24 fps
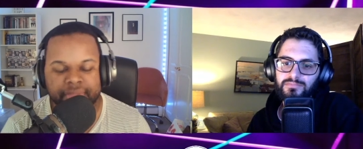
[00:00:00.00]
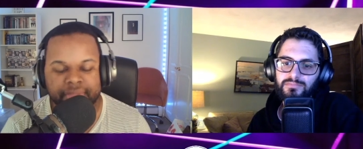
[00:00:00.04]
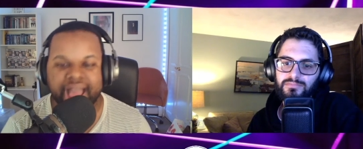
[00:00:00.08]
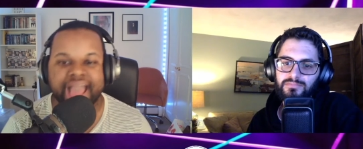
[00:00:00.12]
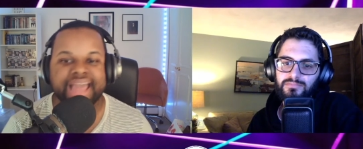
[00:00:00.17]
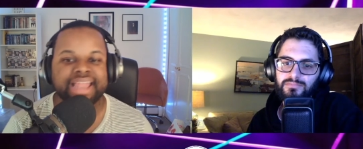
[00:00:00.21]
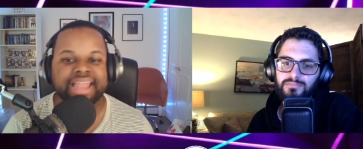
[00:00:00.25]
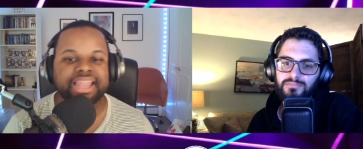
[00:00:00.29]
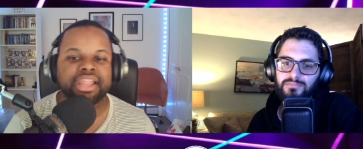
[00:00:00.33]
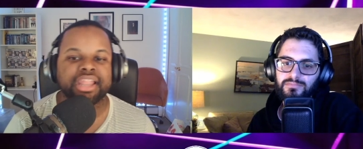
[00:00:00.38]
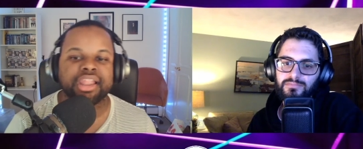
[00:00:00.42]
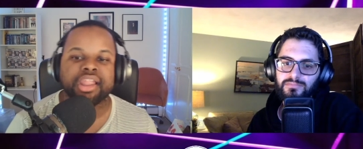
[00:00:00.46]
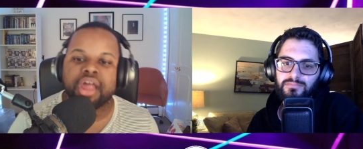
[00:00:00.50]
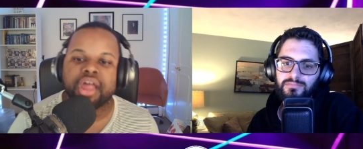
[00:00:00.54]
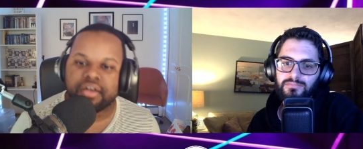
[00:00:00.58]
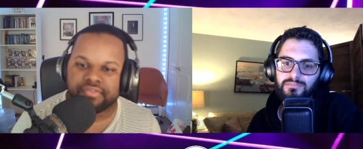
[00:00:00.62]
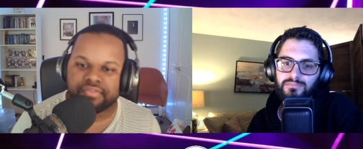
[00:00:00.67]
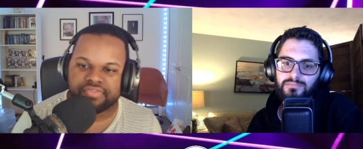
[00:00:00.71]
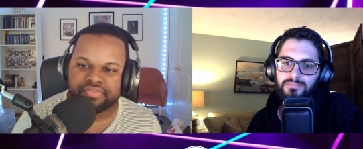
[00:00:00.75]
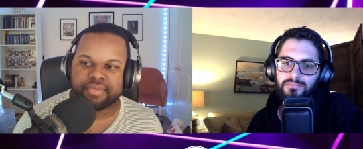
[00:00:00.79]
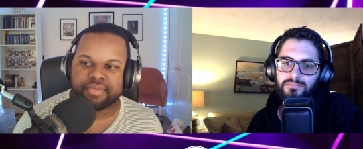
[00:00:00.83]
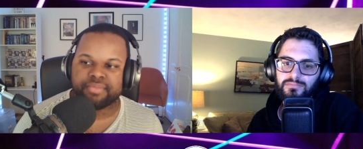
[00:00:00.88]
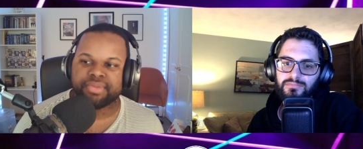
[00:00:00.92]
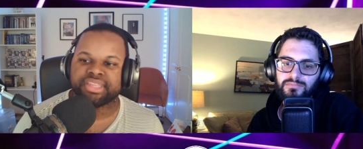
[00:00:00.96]
Speaker 1: I love
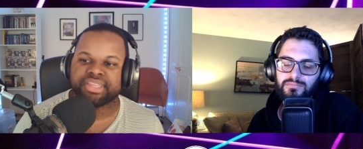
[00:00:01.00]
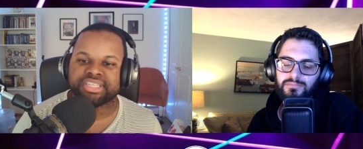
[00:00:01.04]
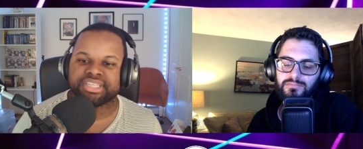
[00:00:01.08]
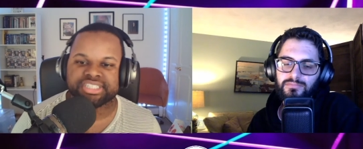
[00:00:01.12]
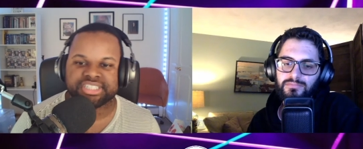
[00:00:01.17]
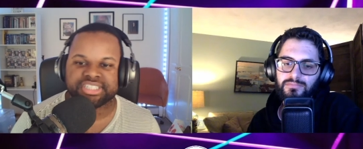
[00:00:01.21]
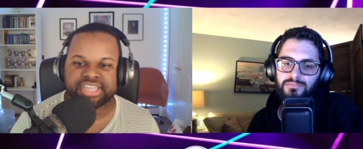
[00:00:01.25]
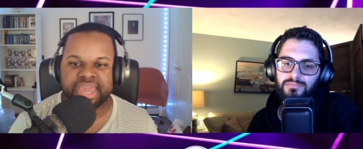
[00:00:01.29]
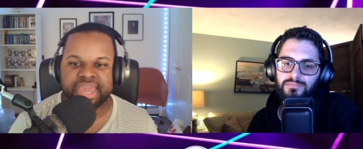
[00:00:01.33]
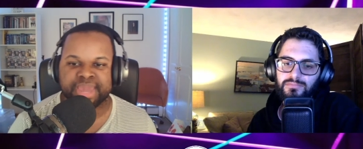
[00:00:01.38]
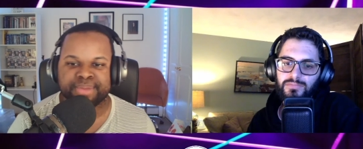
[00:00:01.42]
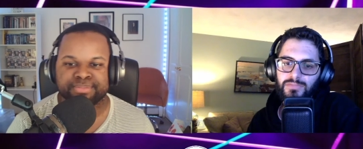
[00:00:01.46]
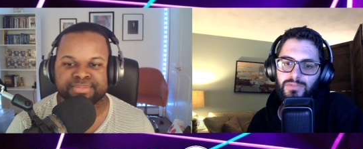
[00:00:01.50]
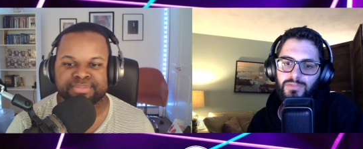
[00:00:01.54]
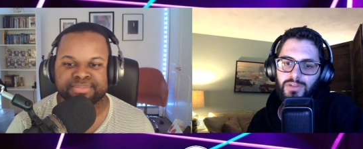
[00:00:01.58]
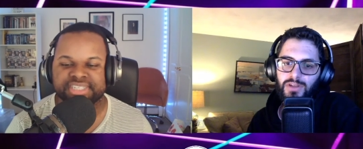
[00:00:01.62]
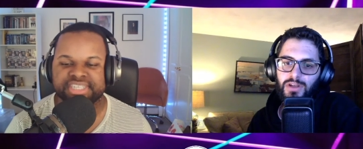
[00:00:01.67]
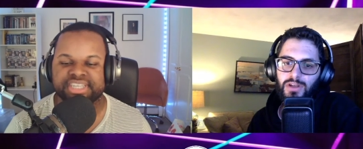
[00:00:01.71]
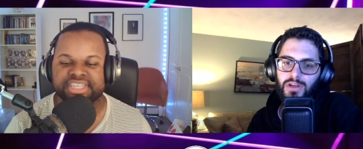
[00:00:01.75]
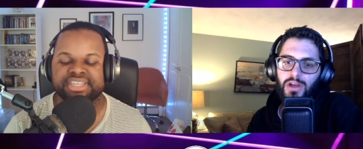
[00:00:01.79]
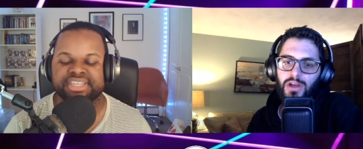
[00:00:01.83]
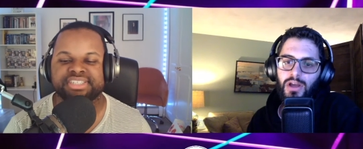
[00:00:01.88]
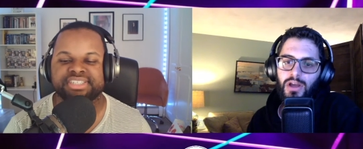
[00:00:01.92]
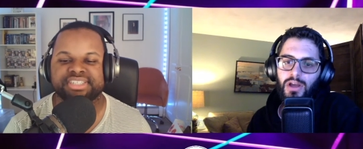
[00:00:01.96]
them in the same
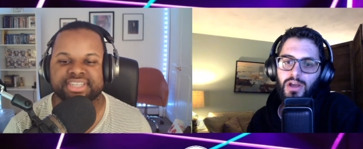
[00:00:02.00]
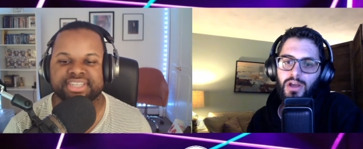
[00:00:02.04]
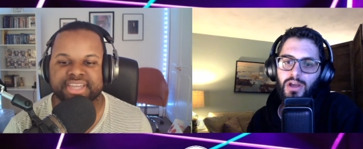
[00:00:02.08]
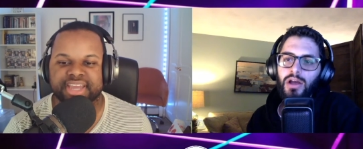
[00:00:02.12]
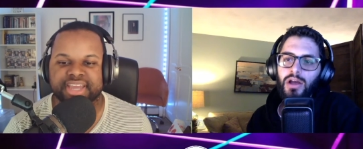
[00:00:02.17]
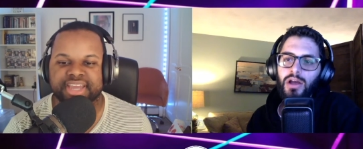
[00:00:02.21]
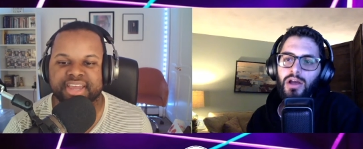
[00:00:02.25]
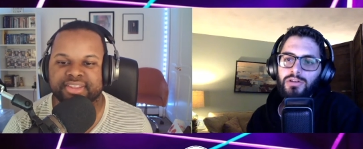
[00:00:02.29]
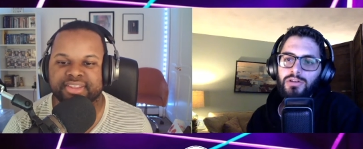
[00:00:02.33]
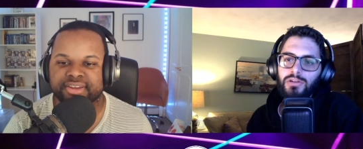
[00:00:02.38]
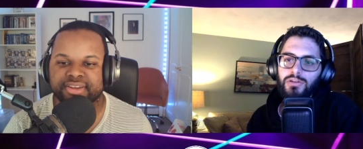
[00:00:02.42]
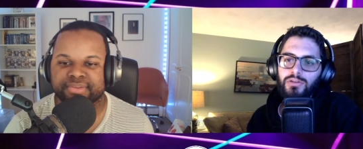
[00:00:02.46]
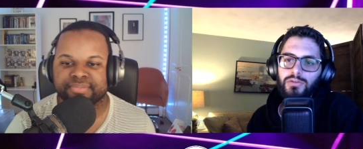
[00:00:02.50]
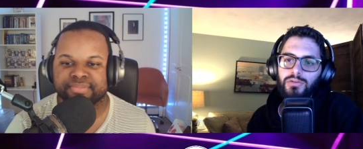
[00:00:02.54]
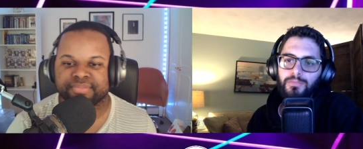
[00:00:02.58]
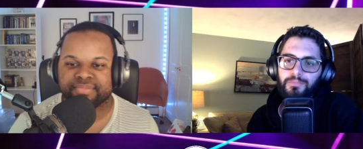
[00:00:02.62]
scenes together.